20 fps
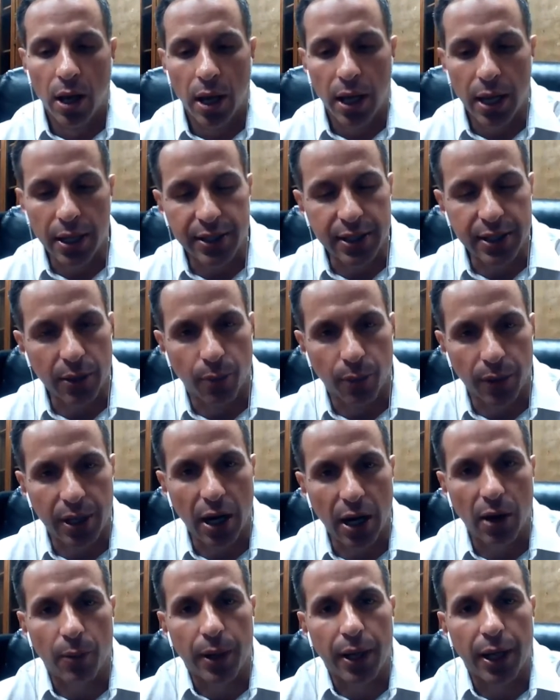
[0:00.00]
He said, well,
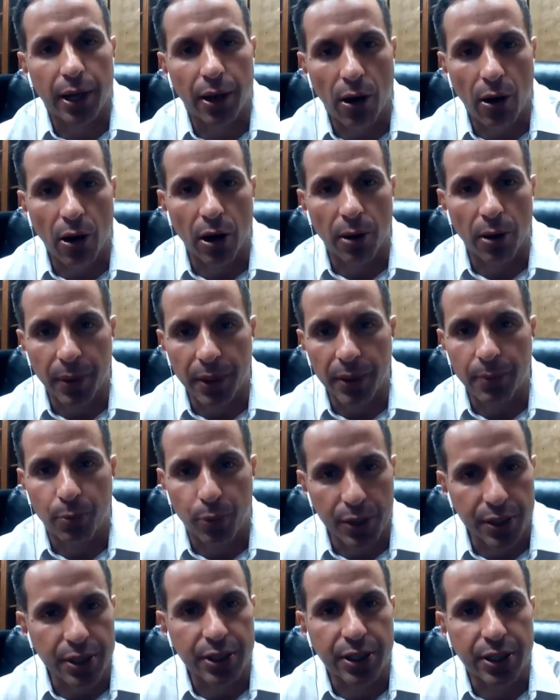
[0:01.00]
Carrot went in hard, but
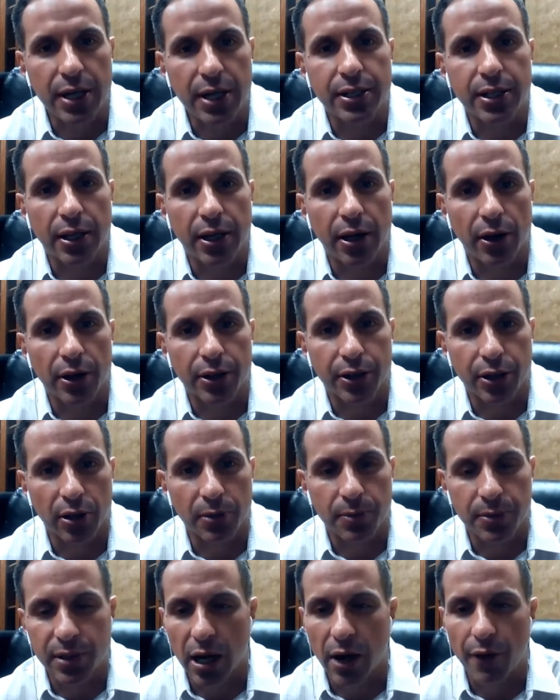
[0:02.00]
prison changed that. Carrot turned
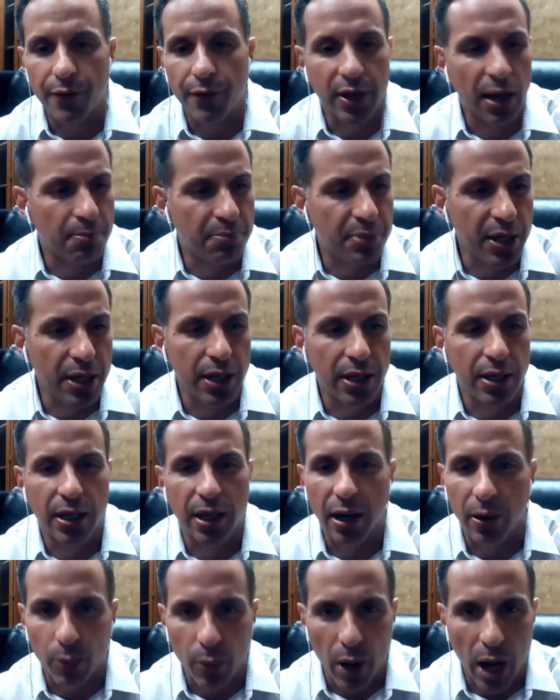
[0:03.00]
himself. He got beat. He
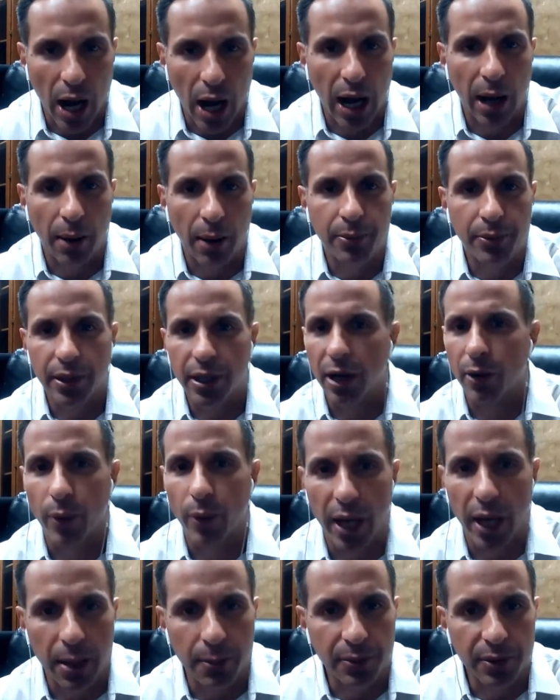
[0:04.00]
got robbed. He got
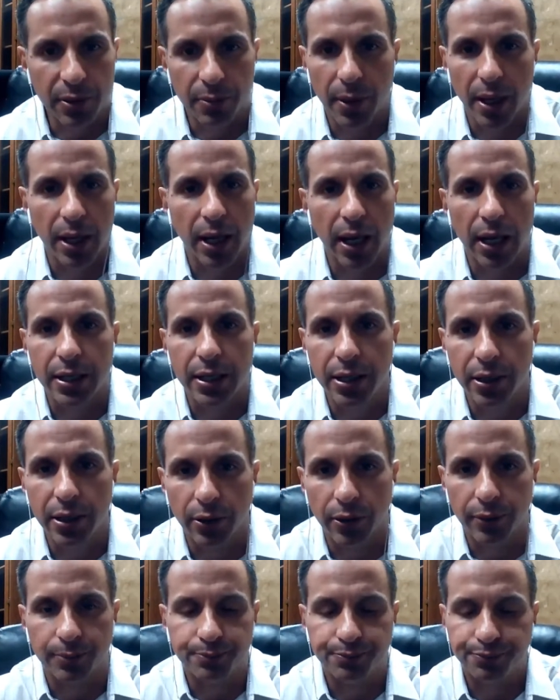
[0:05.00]
raped. He may have got
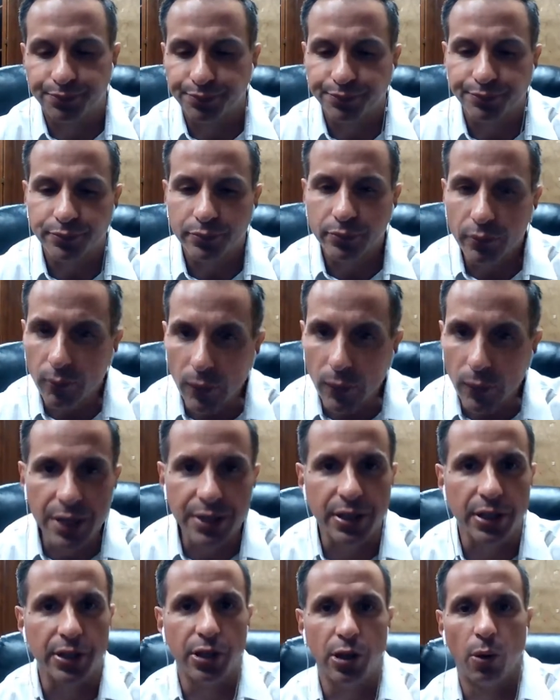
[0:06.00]
killed. He
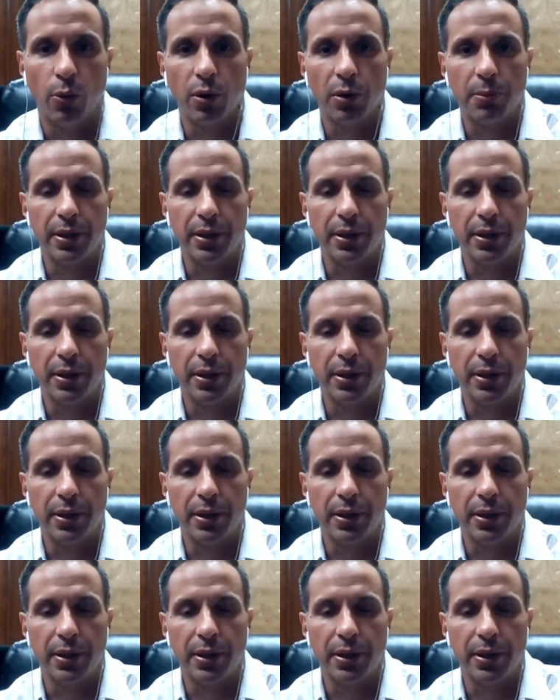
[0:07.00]
said, you don't want